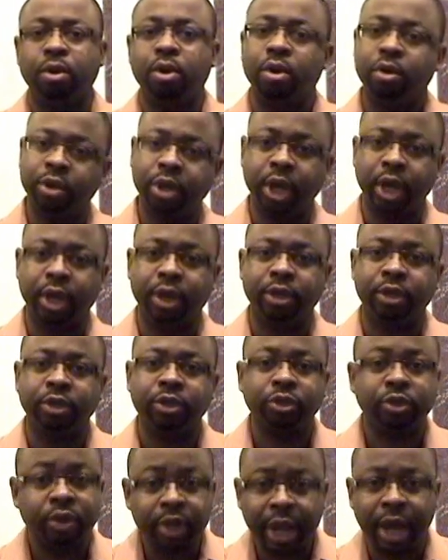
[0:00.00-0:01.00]
okay,
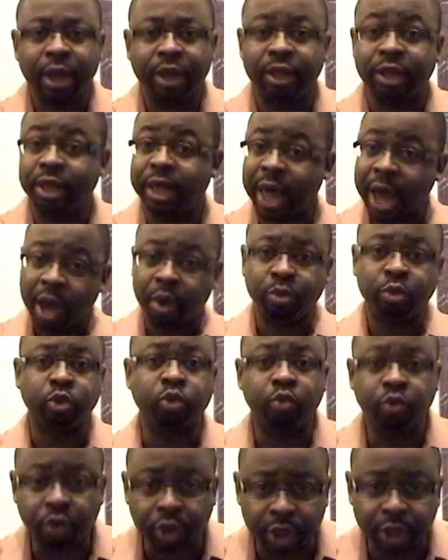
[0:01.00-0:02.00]
so now that was
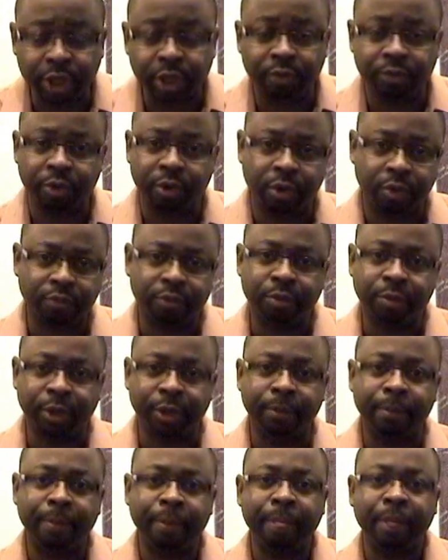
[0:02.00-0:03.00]
really difficult for
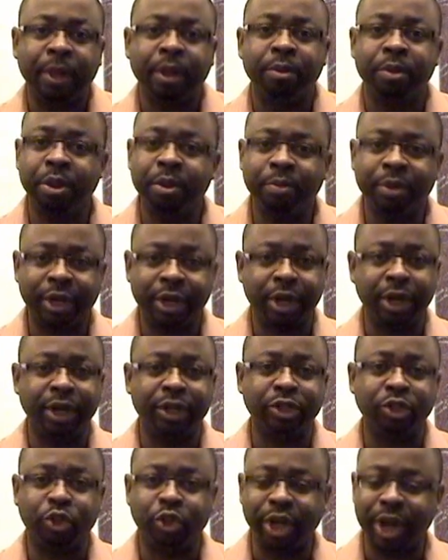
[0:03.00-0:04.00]
me
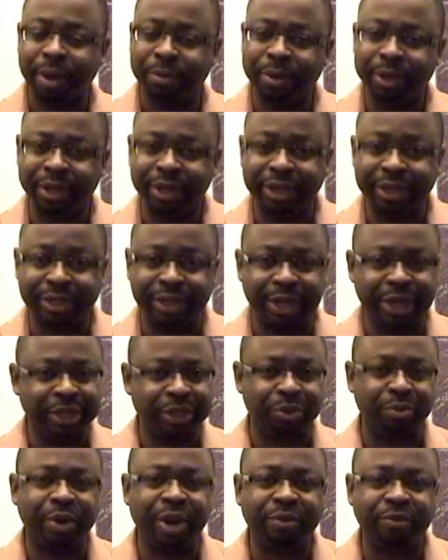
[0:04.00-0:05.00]
because Japanese
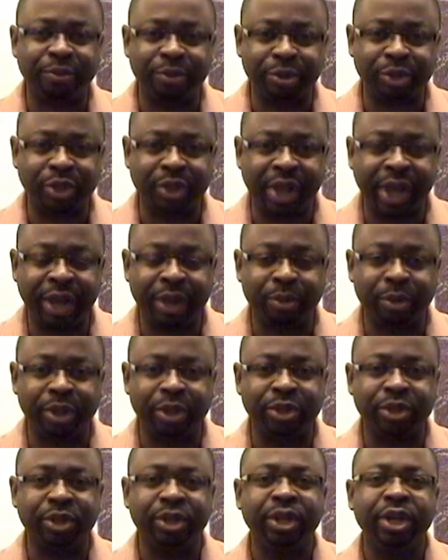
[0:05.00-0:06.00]
isn't my first
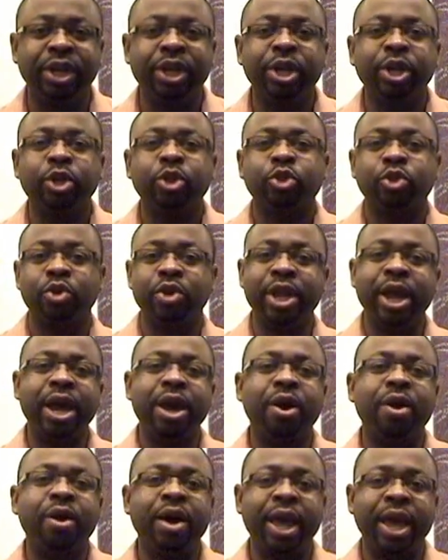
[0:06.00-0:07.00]
language. So
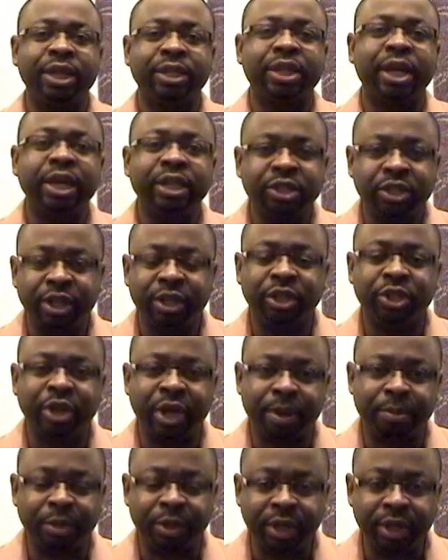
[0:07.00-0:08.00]
now, as I study
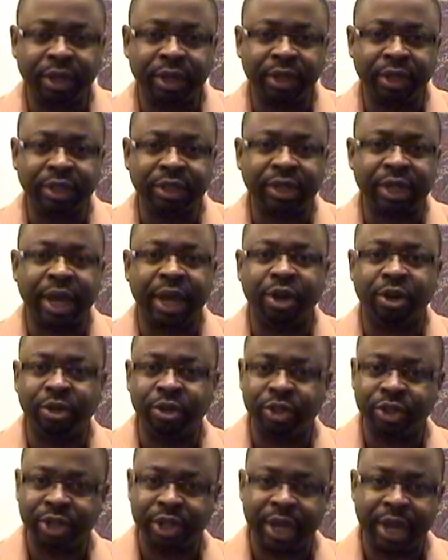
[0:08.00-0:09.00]
Japanese and
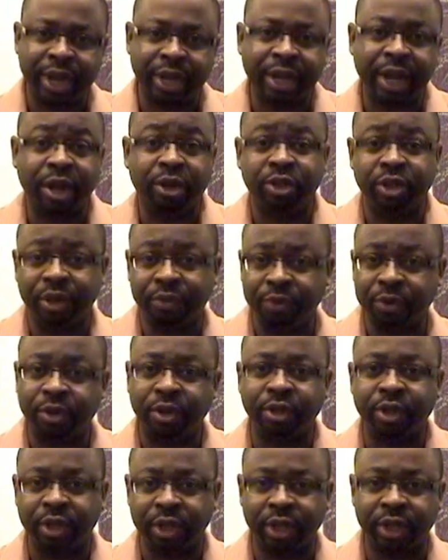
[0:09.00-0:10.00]
understand how
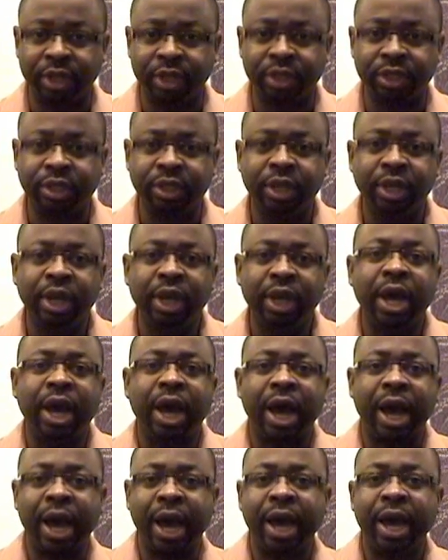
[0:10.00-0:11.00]
difficult it is,
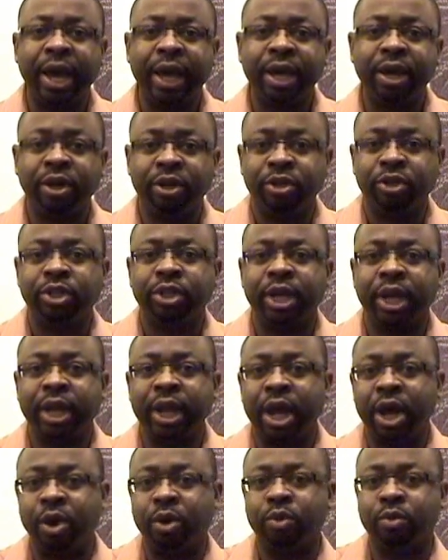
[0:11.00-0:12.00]
I understand
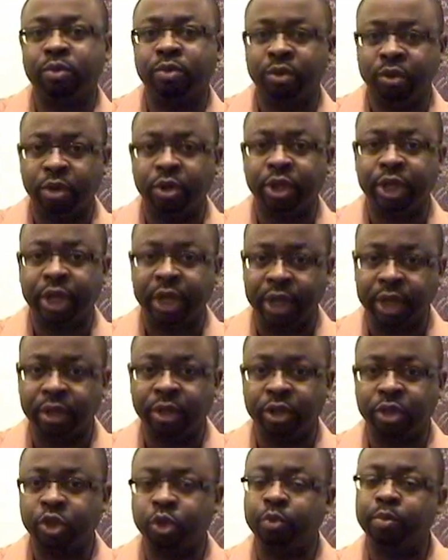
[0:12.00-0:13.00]
how learning
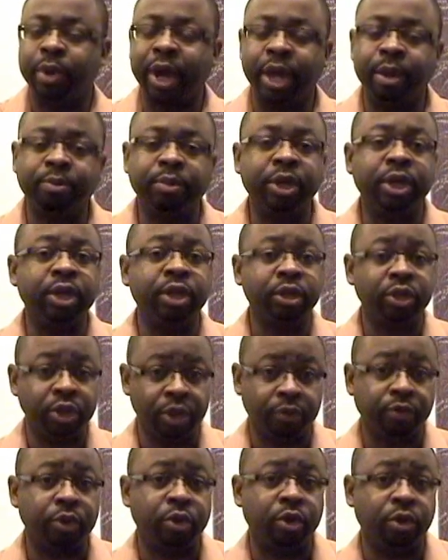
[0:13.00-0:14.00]
English might be
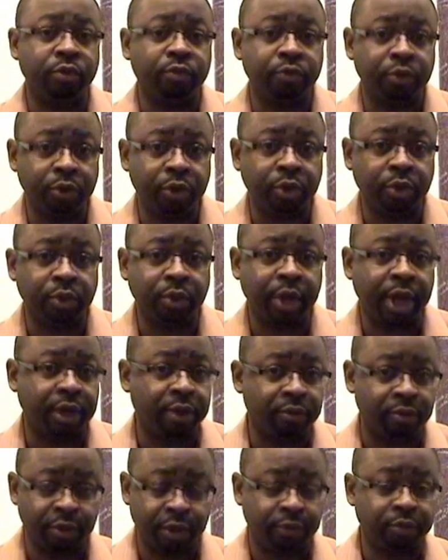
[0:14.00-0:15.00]
difficult for you
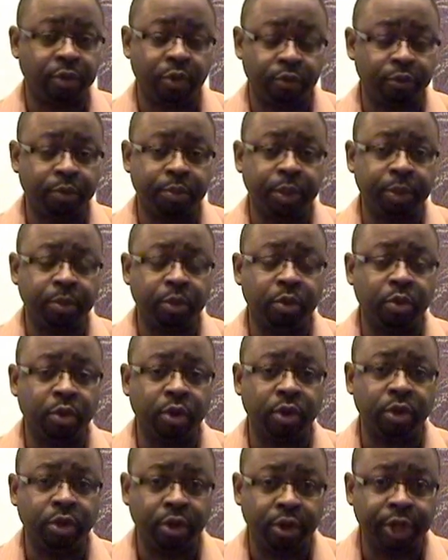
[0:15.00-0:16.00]
and difficult for people who
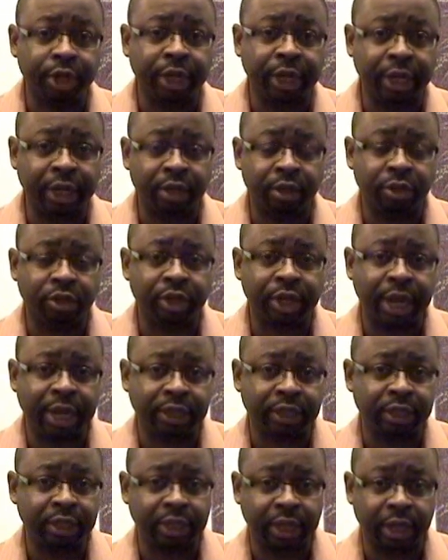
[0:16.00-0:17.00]
are learning English
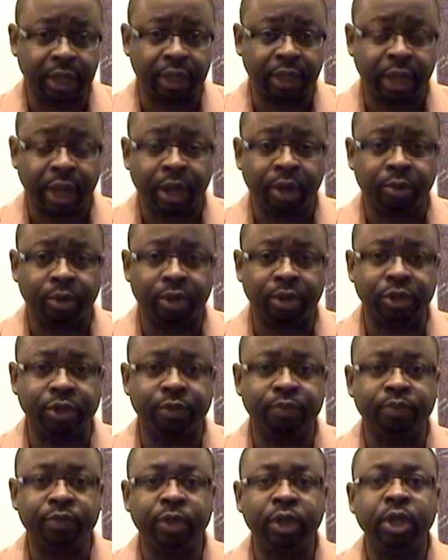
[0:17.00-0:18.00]
as a second language.
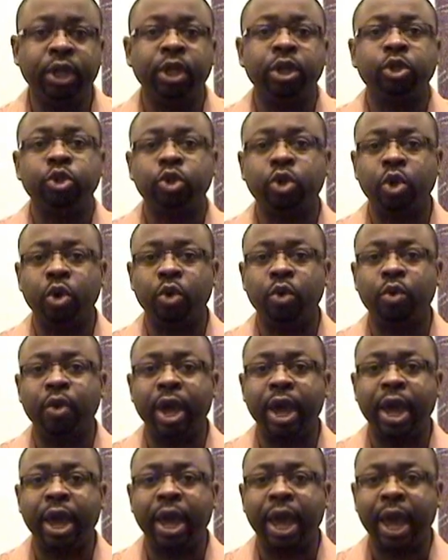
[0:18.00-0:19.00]
So,
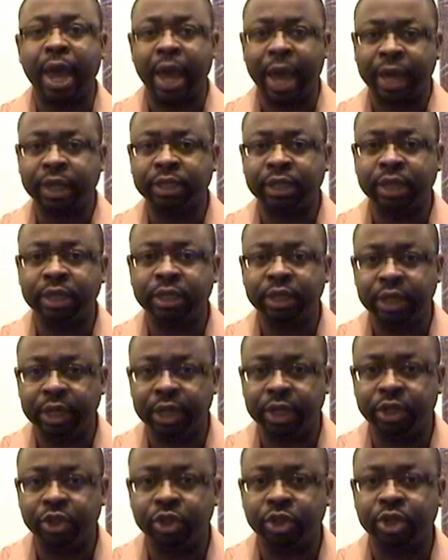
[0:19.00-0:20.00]
as I
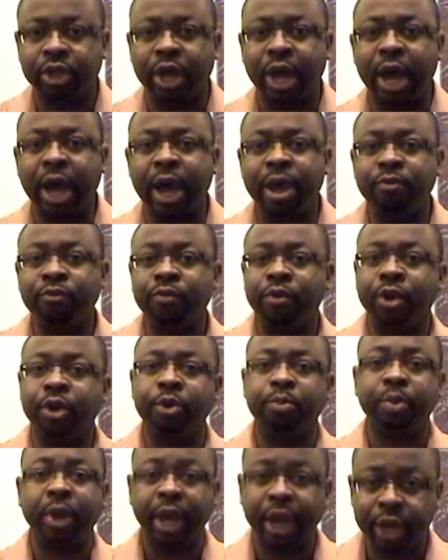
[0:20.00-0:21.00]
teach, I'm very
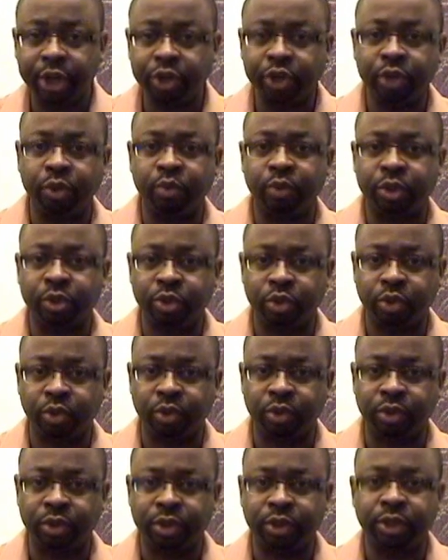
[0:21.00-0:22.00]
patient with
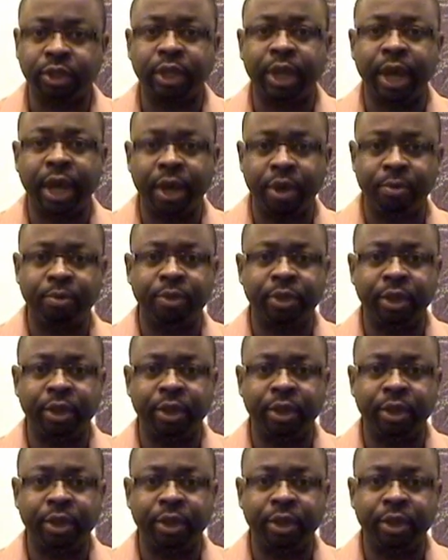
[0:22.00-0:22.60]
students to help